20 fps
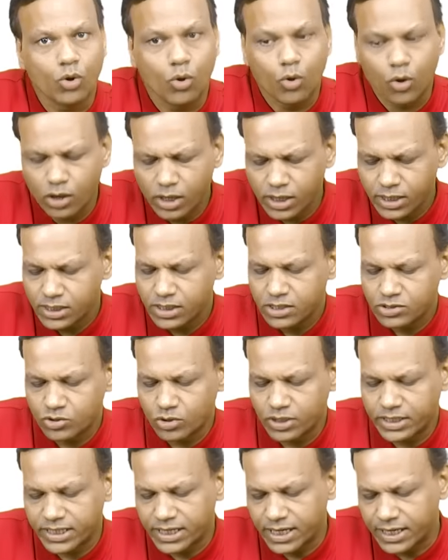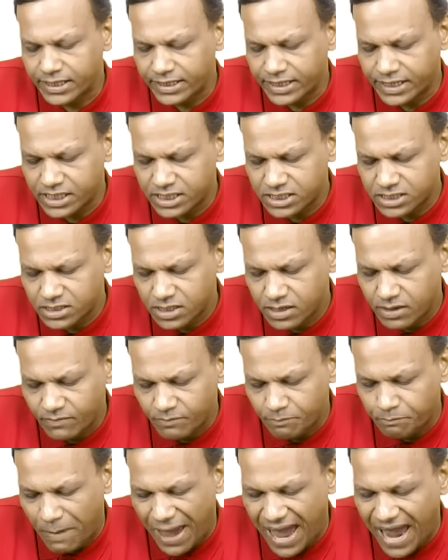good. So it contains
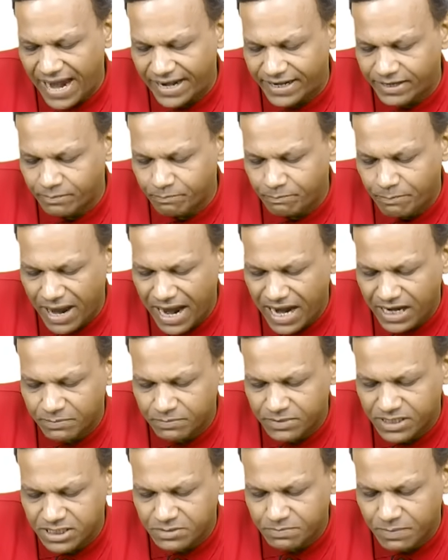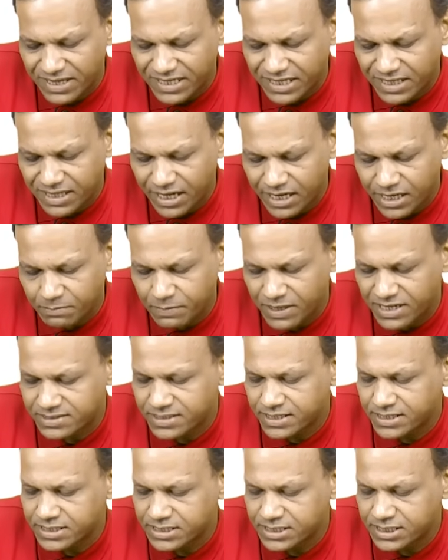bad. Bad means benzathine
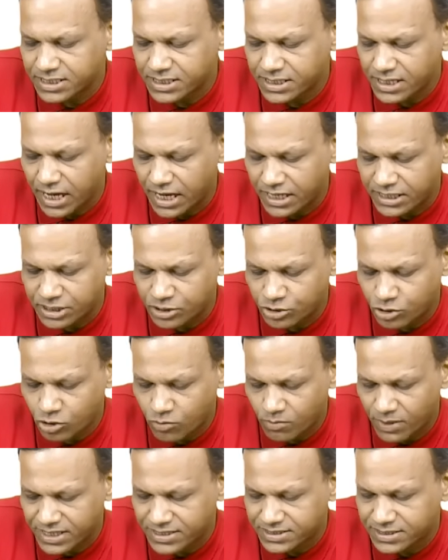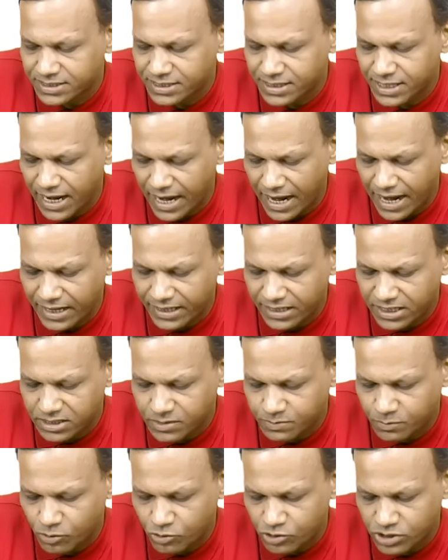penicillin G, azithromycin, and
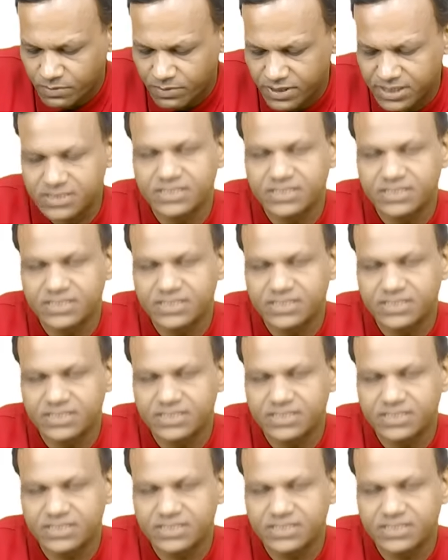disposable